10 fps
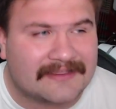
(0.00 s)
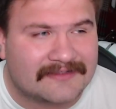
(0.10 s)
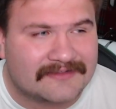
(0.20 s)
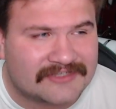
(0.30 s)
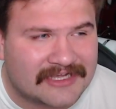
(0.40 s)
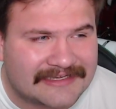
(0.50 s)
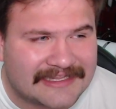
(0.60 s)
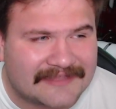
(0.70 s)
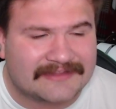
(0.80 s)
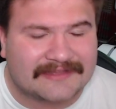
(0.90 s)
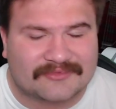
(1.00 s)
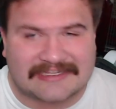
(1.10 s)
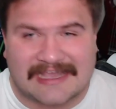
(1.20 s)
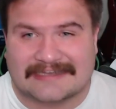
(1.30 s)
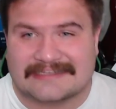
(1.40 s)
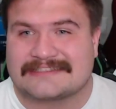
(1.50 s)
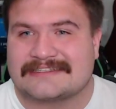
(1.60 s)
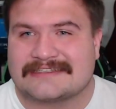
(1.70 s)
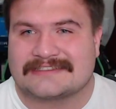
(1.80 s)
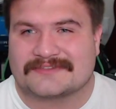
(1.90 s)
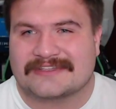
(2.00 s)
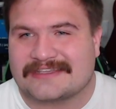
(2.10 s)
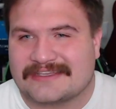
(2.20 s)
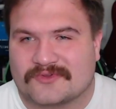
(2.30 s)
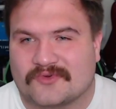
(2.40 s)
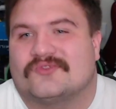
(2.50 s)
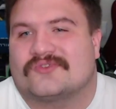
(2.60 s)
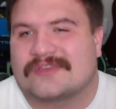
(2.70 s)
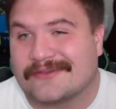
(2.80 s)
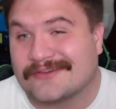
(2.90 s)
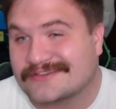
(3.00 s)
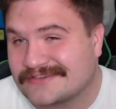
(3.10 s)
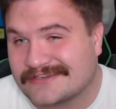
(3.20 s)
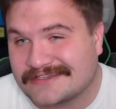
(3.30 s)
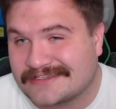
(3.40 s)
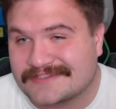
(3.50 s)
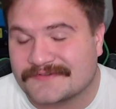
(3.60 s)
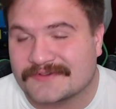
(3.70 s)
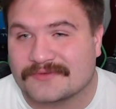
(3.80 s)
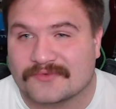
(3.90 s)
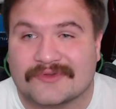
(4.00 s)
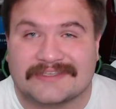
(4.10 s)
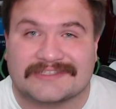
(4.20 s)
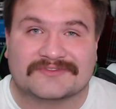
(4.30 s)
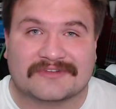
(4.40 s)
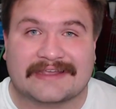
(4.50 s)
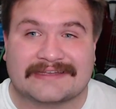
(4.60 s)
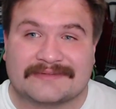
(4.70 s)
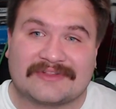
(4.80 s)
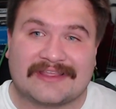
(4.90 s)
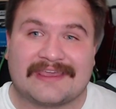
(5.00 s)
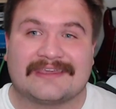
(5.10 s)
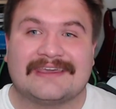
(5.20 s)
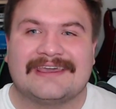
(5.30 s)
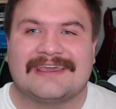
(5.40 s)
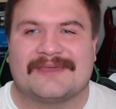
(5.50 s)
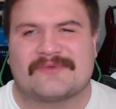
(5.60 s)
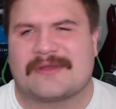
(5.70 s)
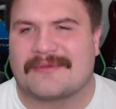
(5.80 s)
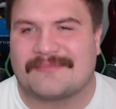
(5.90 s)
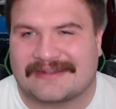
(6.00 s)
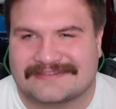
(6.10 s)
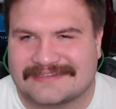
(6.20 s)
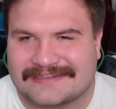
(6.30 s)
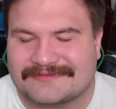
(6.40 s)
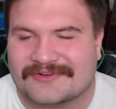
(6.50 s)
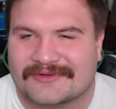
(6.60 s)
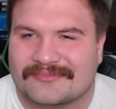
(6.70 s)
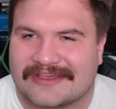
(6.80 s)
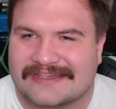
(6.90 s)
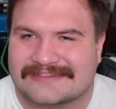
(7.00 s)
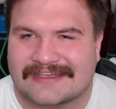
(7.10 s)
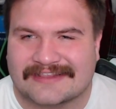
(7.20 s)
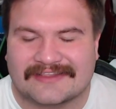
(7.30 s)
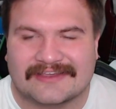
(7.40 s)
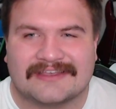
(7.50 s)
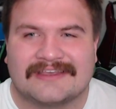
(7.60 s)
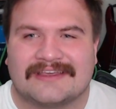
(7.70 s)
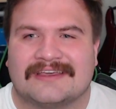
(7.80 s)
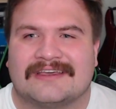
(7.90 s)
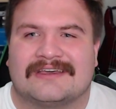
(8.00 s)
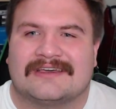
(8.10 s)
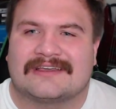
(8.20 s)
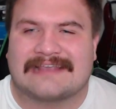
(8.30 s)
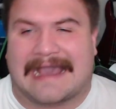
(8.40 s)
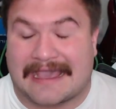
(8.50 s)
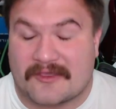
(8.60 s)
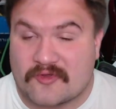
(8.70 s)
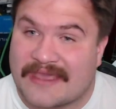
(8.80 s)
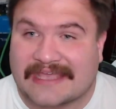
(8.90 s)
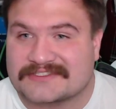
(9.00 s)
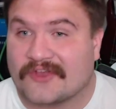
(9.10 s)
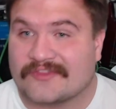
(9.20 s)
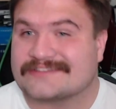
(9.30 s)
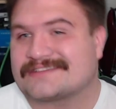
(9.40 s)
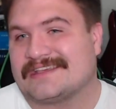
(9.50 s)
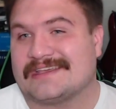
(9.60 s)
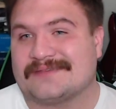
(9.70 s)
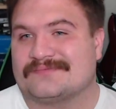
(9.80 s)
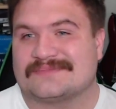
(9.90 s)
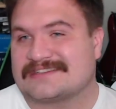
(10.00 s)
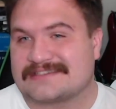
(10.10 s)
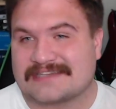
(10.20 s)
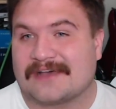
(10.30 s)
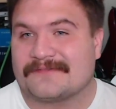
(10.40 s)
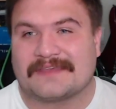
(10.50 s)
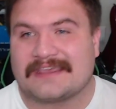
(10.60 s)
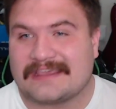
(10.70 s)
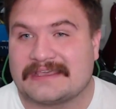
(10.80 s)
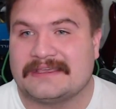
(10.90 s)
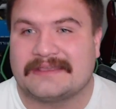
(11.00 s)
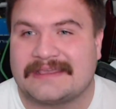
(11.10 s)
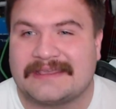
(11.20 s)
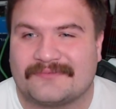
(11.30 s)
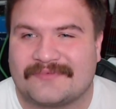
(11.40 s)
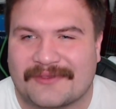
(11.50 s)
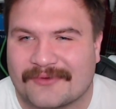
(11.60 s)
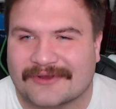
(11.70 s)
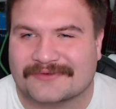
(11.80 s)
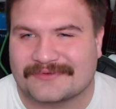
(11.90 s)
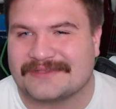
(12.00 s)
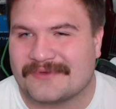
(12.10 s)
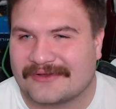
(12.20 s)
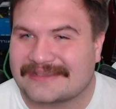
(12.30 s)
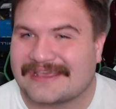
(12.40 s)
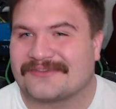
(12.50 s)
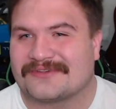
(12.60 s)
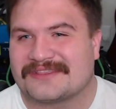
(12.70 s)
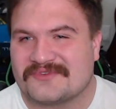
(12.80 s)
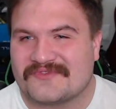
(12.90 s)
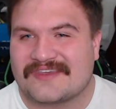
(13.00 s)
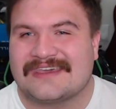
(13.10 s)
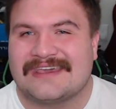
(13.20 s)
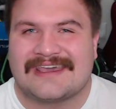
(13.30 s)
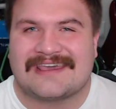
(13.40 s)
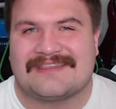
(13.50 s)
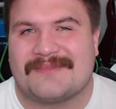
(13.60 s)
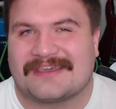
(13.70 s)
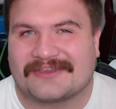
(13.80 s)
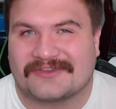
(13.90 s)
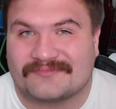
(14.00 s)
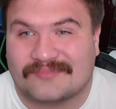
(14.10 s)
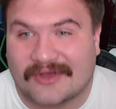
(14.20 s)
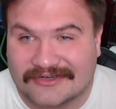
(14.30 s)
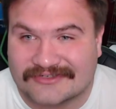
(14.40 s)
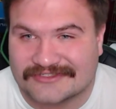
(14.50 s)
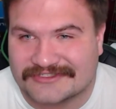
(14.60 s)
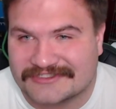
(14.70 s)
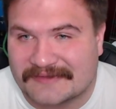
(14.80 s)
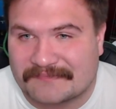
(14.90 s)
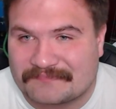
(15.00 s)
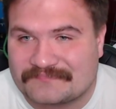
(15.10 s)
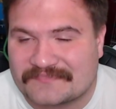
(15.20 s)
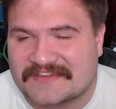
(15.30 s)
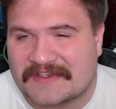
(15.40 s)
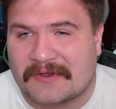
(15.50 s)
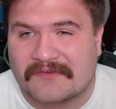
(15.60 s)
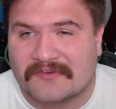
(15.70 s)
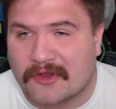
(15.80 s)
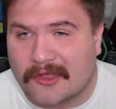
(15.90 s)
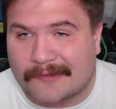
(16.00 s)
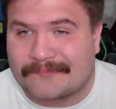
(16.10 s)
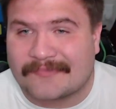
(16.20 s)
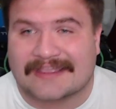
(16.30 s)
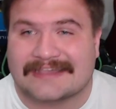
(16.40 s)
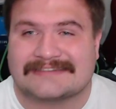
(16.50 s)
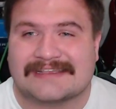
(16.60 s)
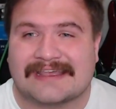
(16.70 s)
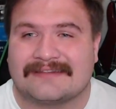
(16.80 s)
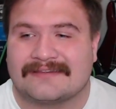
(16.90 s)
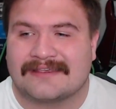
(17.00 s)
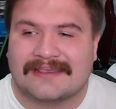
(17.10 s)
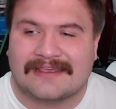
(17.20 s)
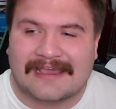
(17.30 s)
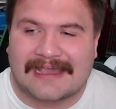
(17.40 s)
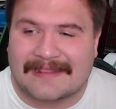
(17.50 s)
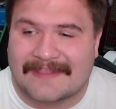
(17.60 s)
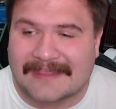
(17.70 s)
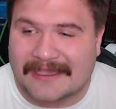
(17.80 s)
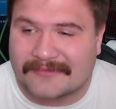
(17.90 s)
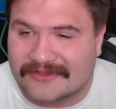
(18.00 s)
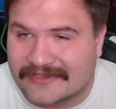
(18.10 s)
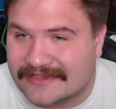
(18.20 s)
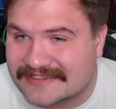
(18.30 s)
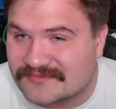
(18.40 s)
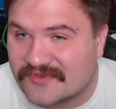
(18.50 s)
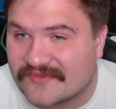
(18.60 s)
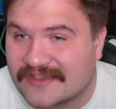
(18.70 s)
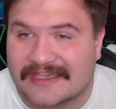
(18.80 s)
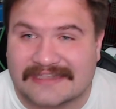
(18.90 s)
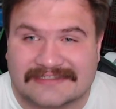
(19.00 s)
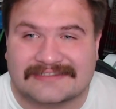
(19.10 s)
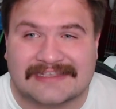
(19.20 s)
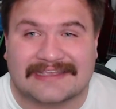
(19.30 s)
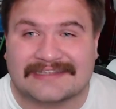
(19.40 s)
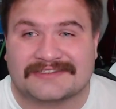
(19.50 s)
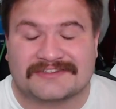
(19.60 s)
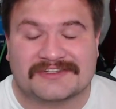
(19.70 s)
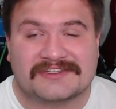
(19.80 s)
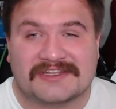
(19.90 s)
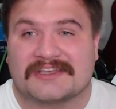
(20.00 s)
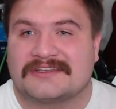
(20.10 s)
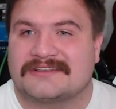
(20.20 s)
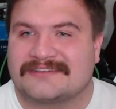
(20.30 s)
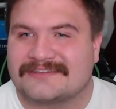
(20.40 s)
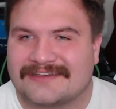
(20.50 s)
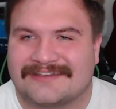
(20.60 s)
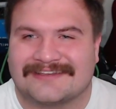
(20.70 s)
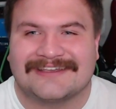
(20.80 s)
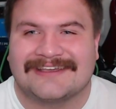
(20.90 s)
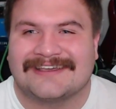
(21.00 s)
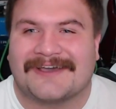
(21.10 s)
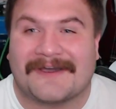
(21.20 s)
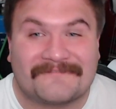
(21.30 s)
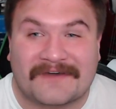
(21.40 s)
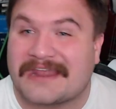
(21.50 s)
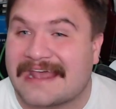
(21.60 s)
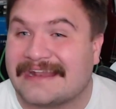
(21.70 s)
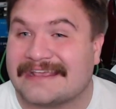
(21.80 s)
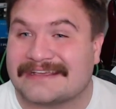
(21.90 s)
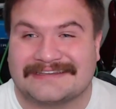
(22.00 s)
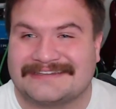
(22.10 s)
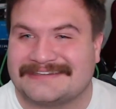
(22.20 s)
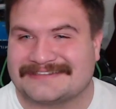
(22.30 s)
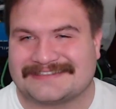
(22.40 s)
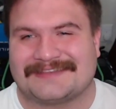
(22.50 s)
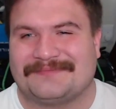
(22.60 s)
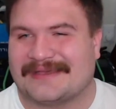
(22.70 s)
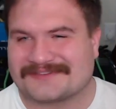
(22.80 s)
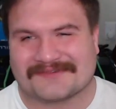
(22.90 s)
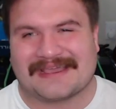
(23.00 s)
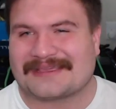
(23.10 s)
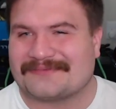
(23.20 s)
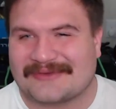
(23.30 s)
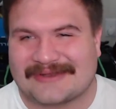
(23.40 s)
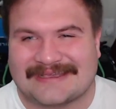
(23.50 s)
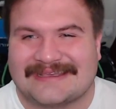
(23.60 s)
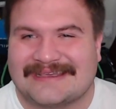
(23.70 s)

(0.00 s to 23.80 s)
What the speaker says: John David, the protagonist, is a really cool character, at least for the role he's trying to play. And Robert Pattinson, he sort of plays like the guy who makes all the schemes and stuff. They work really well together in the movie, and they make a good partnership. So overall, like I said, I think I would look at this movie and say it's just a a fun headache is the best way I can put it.